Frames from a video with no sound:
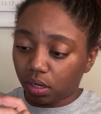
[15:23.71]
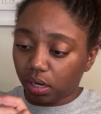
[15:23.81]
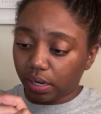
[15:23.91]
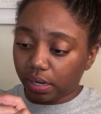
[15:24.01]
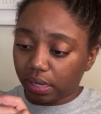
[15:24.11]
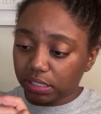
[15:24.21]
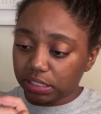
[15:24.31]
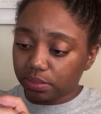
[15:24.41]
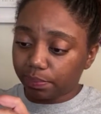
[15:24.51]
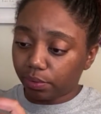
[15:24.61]
And I
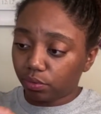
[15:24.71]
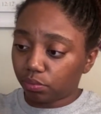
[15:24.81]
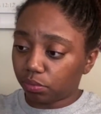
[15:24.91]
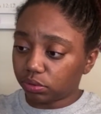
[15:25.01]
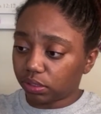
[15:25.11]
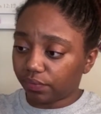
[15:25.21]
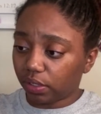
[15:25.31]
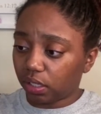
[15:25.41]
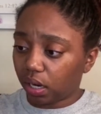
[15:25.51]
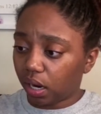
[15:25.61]
spilled most of it
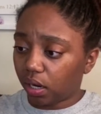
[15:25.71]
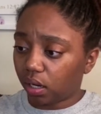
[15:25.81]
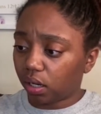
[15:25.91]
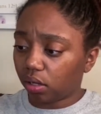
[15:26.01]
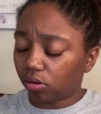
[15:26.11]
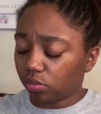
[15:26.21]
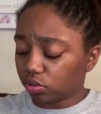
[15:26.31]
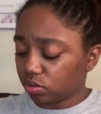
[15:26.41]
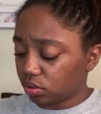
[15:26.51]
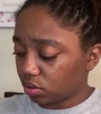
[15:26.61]
and I
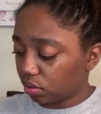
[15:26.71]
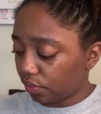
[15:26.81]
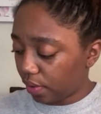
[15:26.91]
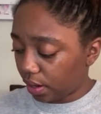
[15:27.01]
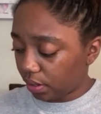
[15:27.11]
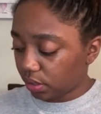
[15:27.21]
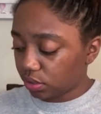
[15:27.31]
almost cried.